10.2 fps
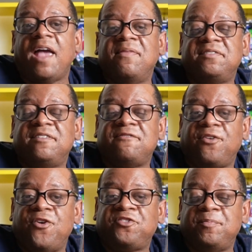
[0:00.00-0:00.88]
and this is the
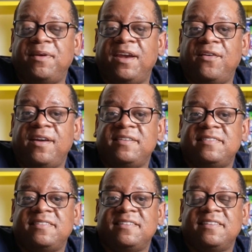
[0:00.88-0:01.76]
first
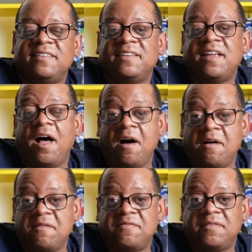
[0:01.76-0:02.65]
appearance
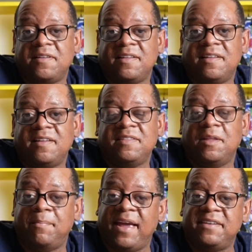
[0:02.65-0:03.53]
of
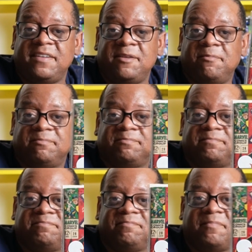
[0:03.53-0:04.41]
the Banshee.
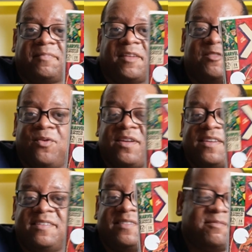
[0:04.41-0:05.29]
This book
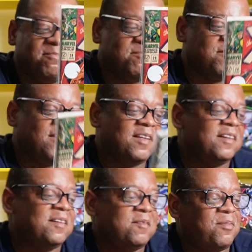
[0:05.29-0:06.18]
is
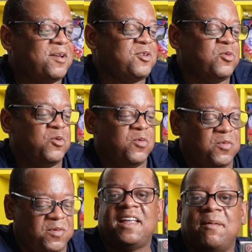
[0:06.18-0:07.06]
pretty cool.
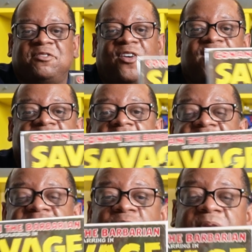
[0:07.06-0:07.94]
I'm sure you
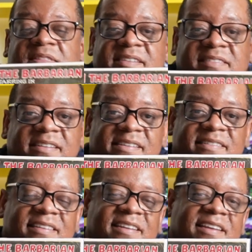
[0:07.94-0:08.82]
guys know what this
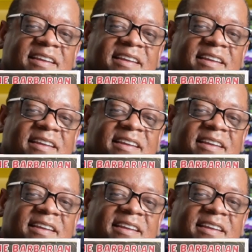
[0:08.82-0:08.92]
is.